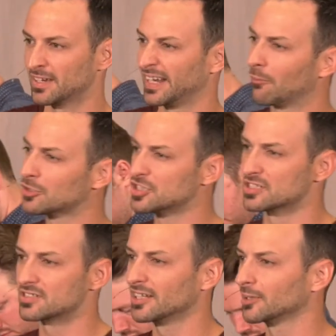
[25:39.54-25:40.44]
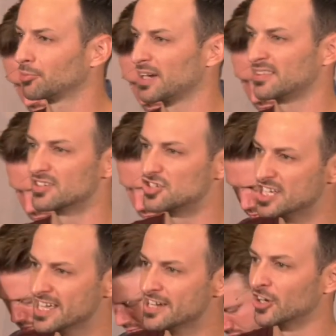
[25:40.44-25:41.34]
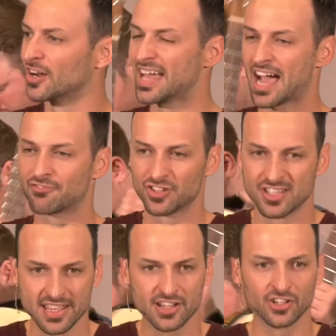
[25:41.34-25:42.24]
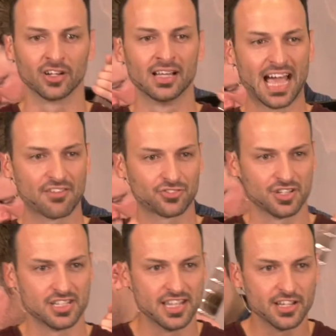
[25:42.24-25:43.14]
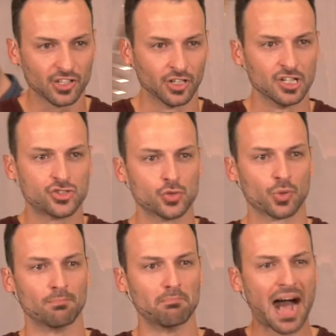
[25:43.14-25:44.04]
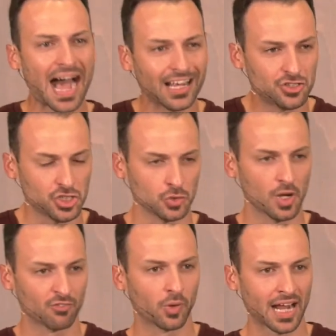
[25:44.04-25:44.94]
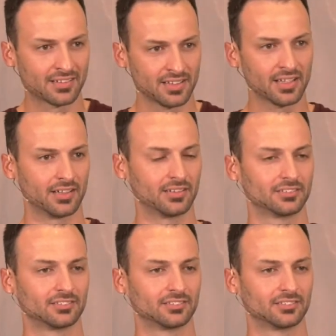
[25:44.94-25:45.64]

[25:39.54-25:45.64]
And I want you to celebrate this year after year after year to remind you of what I did.